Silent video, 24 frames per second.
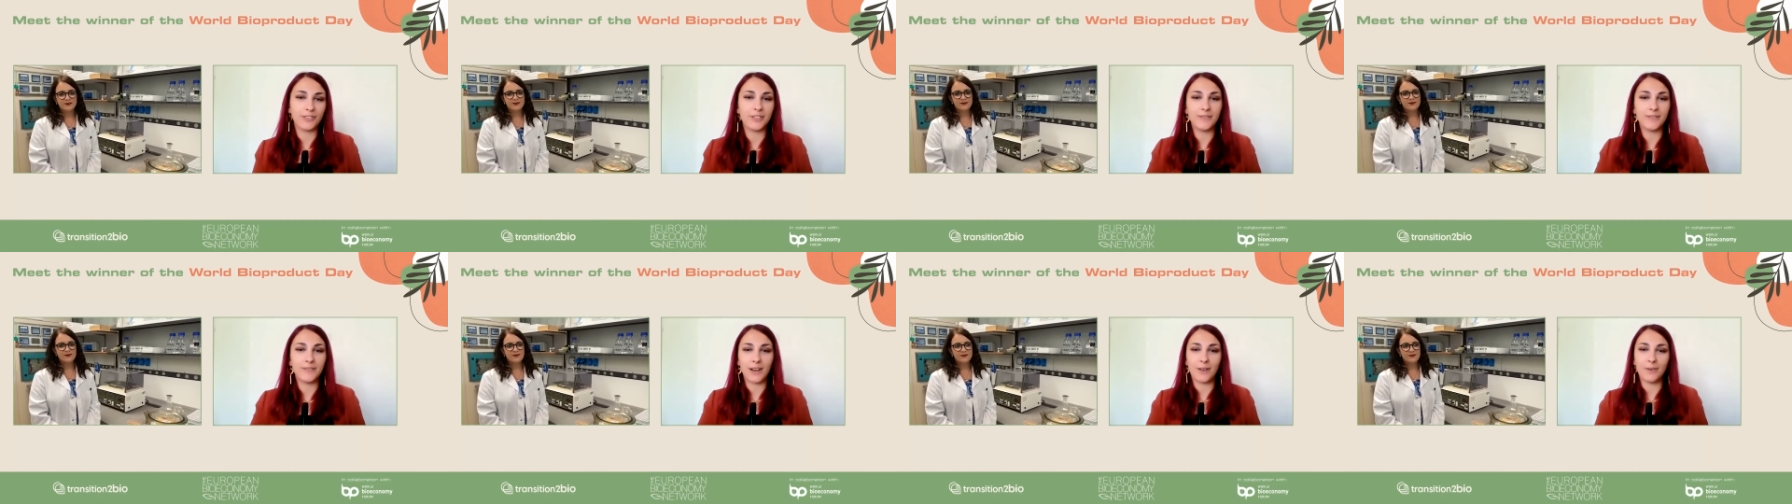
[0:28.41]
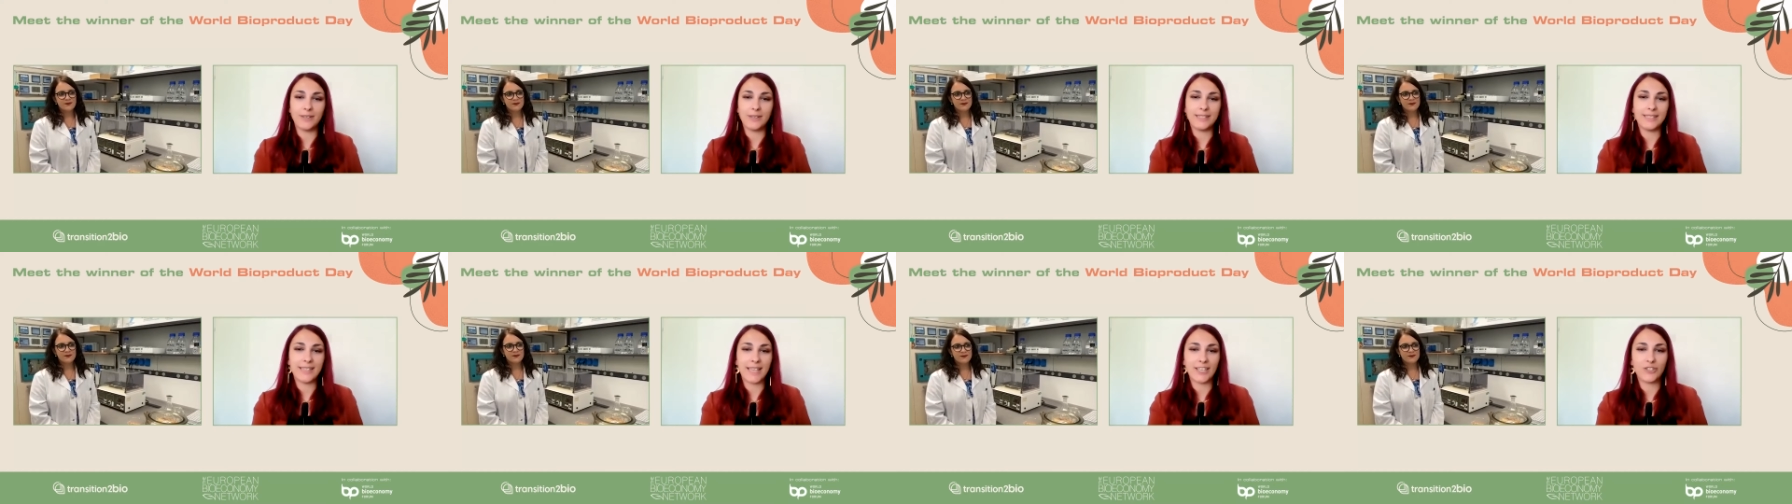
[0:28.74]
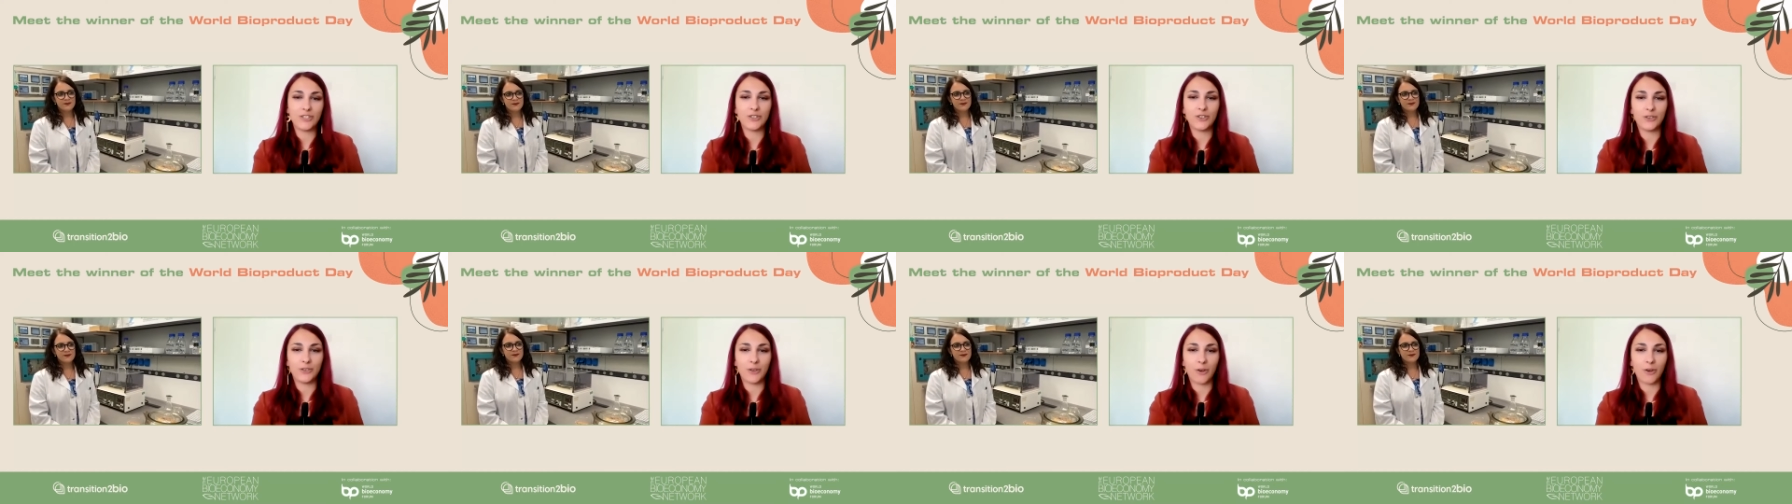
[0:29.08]
the
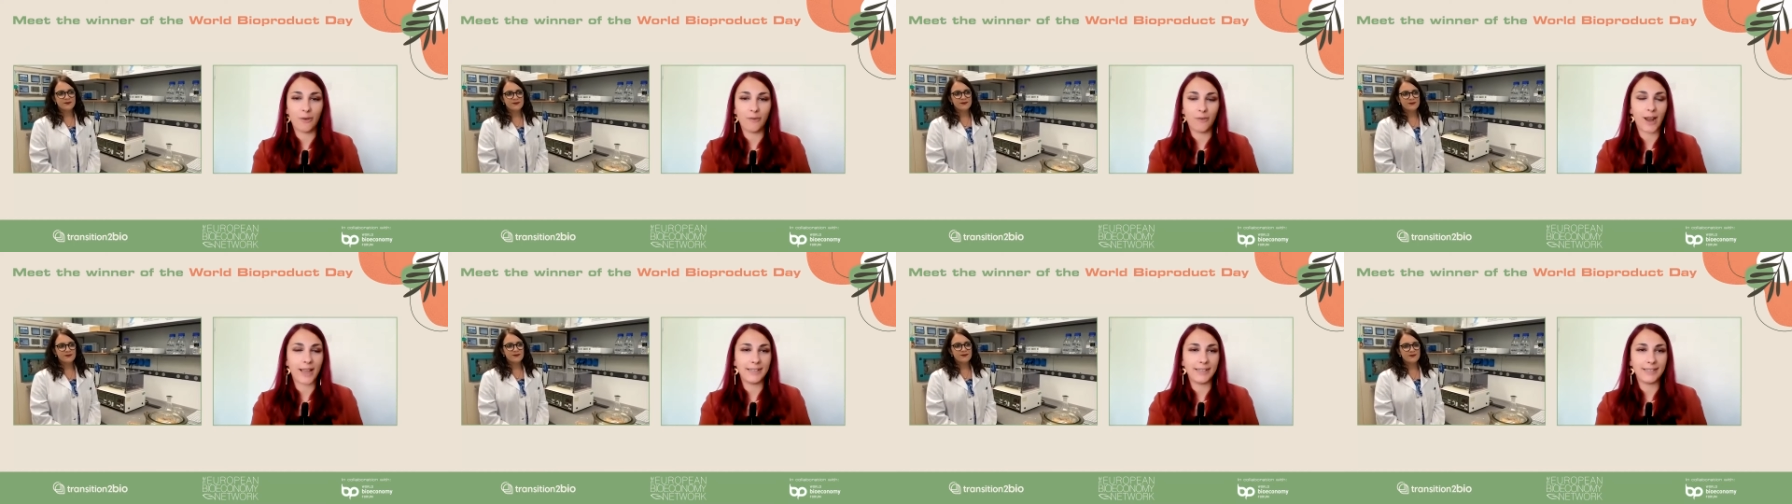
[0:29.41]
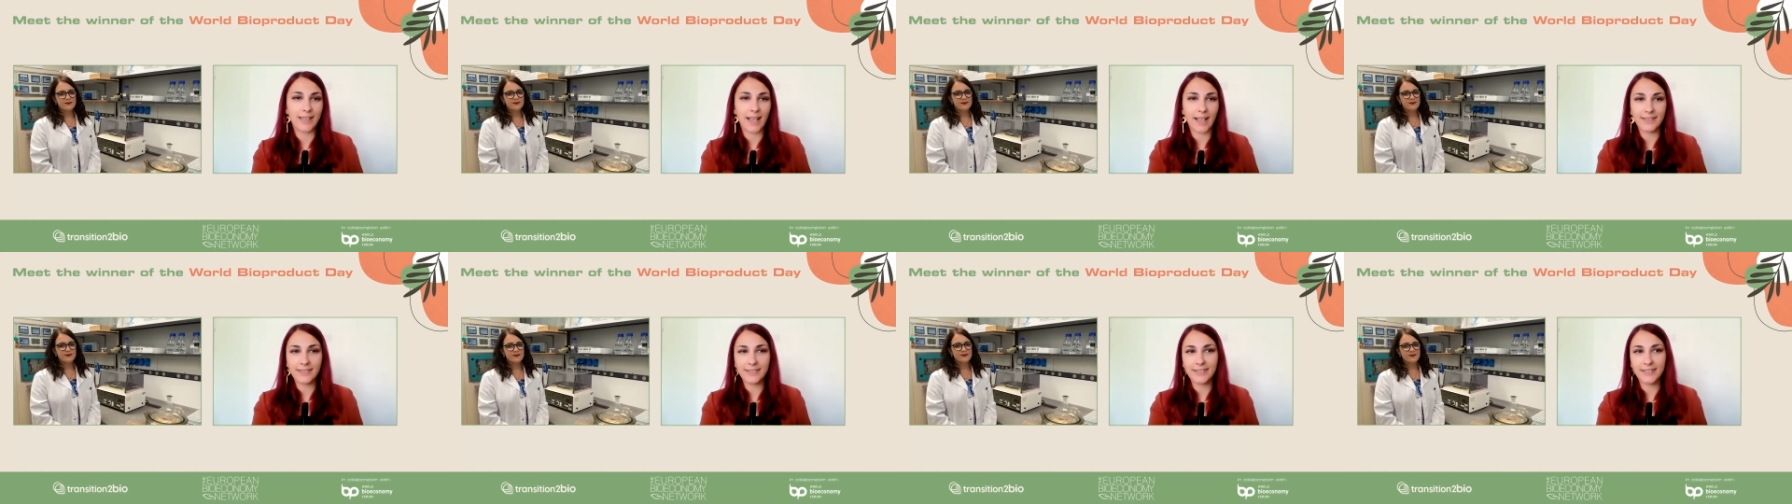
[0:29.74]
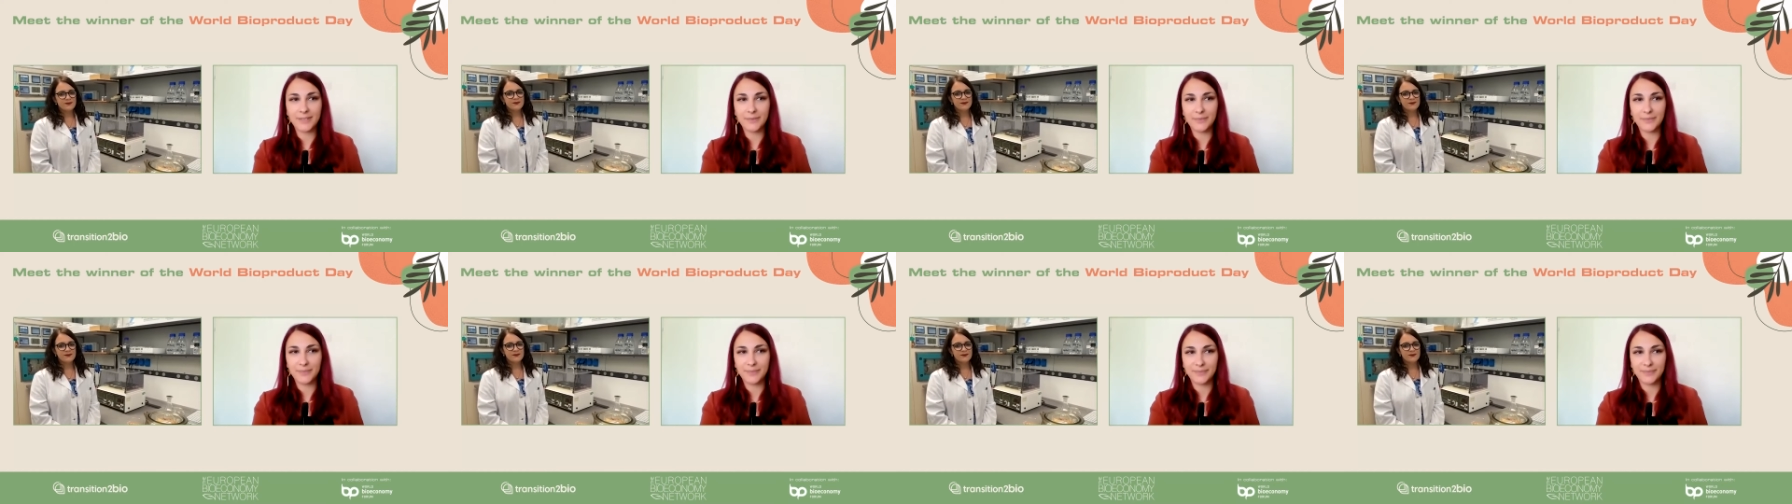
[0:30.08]
valorization of rice husk?